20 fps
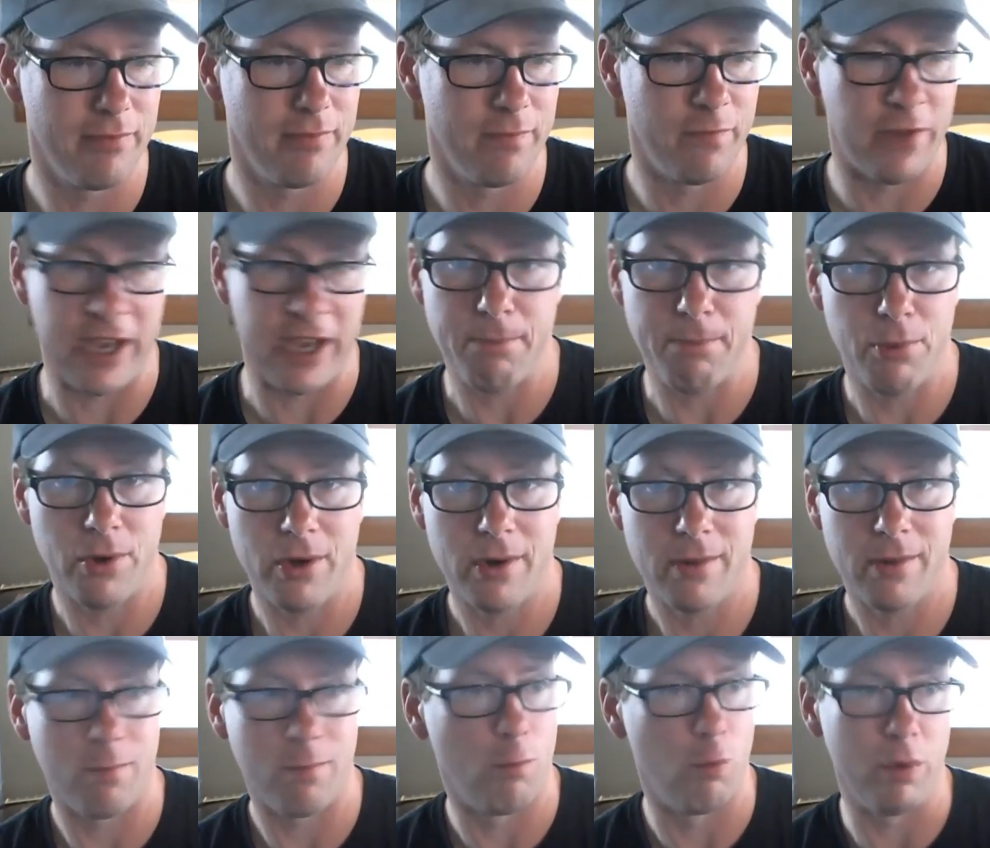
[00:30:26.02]
vapor,
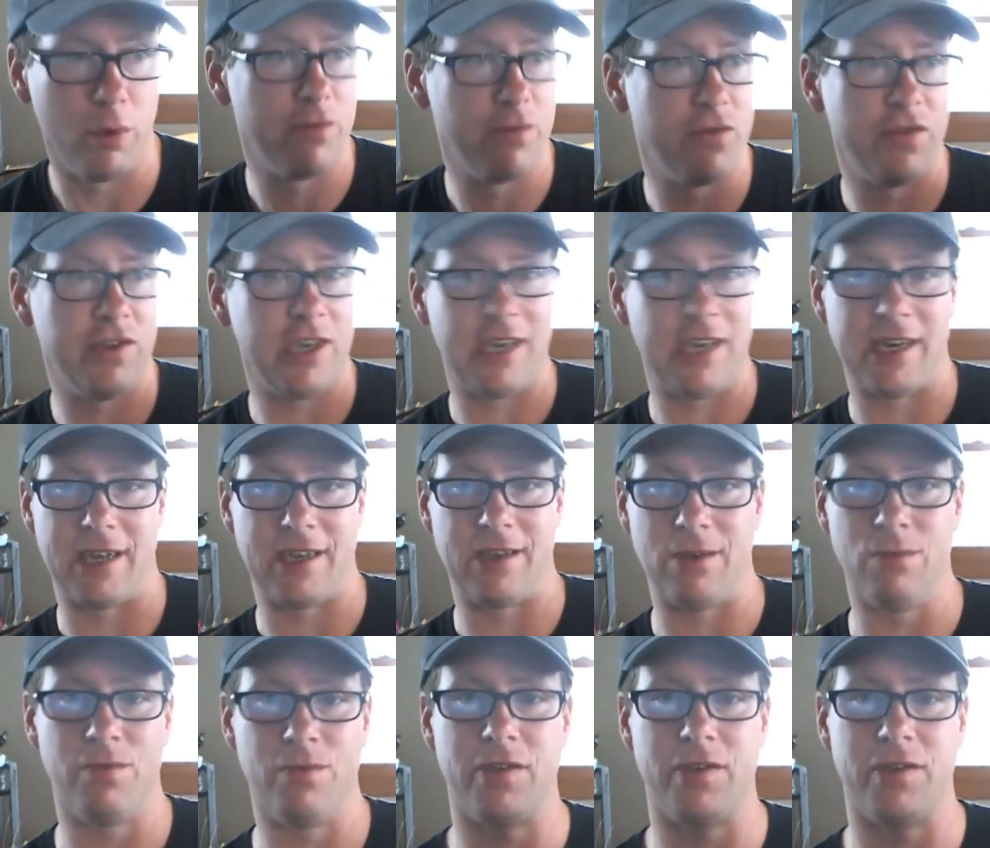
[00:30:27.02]
we've seen it. You've